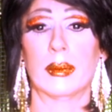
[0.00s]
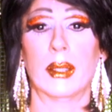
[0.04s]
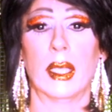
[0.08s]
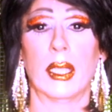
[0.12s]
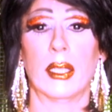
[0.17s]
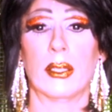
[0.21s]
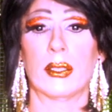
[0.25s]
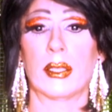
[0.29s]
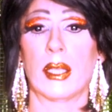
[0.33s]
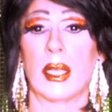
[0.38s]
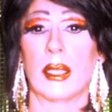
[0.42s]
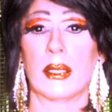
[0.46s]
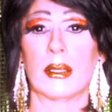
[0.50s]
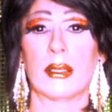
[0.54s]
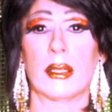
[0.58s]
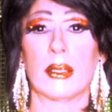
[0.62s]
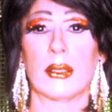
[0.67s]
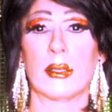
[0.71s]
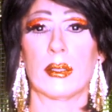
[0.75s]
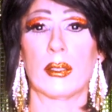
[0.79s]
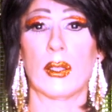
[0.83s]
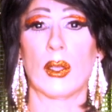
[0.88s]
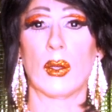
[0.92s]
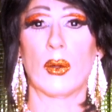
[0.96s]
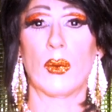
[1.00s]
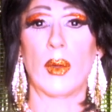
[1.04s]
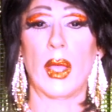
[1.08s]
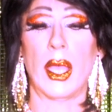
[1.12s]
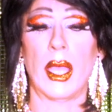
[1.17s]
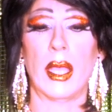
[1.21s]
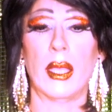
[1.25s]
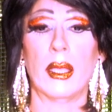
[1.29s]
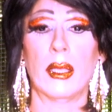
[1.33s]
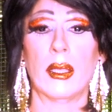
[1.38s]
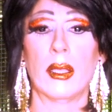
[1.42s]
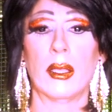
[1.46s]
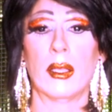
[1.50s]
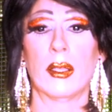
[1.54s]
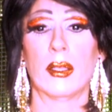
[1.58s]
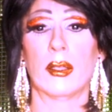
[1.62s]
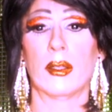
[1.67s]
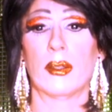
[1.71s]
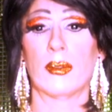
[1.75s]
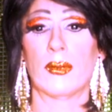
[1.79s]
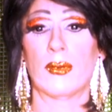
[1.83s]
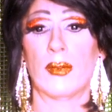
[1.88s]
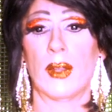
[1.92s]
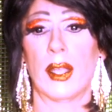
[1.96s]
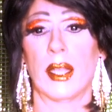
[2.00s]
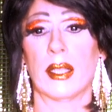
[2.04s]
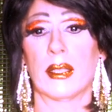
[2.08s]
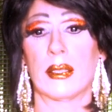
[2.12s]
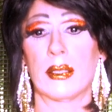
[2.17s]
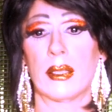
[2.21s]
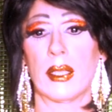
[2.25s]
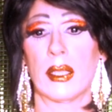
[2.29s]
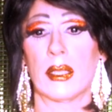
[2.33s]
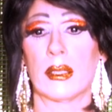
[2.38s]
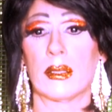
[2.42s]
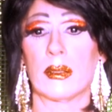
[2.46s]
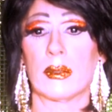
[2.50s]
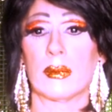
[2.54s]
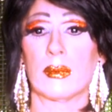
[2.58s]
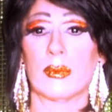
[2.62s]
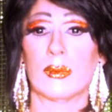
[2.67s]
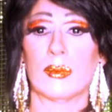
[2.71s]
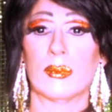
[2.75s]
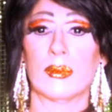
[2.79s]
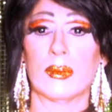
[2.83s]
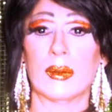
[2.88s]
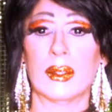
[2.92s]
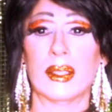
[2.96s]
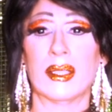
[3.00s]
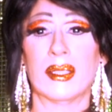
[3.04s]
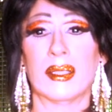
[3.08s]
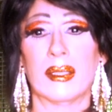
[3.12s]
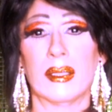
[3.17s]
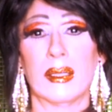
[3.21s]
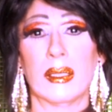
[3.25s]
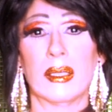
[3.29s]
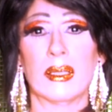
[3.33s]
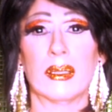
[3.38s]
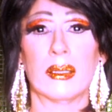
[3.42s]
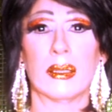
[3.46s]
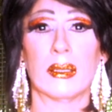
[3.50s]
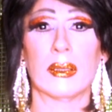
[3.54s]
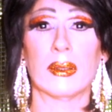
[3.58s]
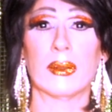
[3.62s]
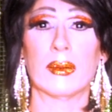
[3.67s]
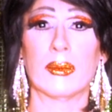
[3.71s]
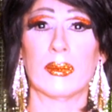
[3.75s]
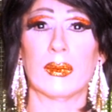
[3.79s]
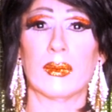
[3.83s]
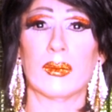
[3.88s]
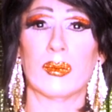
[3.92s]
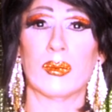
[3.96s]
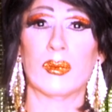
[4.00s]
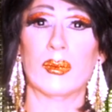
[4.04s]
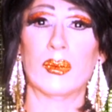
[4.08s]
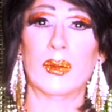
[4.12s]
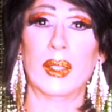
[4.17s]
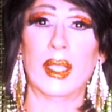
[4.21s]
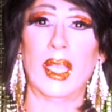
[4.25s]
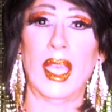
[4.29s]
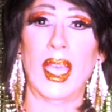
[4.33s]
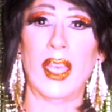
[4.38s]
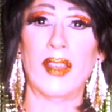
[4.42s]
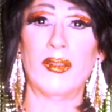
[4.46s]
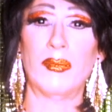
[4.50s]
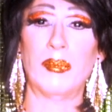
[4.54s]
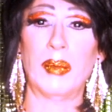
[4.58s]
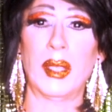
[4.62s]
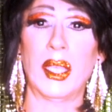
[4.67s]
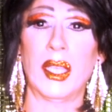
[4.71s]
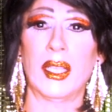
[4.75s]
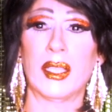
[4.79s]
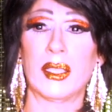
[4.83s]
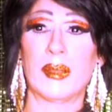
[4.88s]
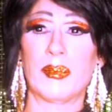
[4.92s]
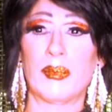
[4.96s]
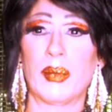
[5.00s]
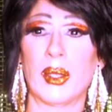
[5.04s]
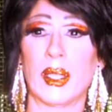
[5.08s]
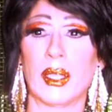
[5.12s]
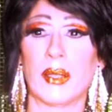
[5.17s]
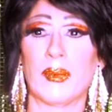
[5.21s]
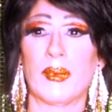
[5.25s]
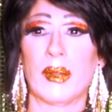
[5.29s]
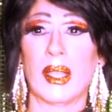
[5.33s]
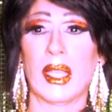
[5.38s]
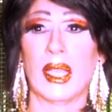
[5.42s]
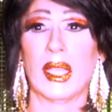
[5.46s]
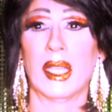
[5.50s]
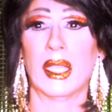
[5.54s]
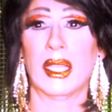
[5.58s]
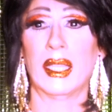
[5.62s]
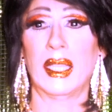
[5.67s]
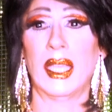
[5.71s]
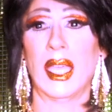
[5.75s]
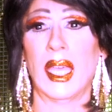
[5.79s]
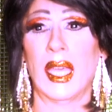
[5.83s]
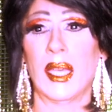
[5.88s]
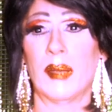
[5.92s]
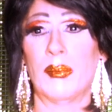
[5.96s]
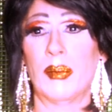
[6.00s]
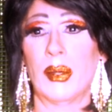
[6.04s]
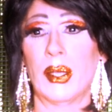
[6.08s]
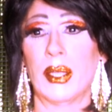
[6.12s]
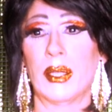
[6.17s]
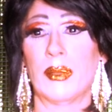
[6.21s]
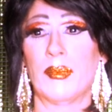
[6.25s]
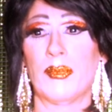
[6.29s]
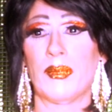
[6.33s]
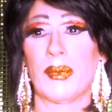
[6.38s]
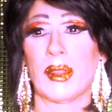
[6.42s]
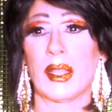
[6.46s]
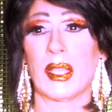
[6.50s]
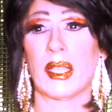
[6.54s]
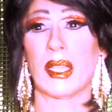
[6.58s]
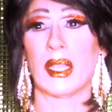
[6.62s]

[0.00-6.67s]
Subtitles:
King John says, no way. France says, I don't know, we have peace, but yeah, but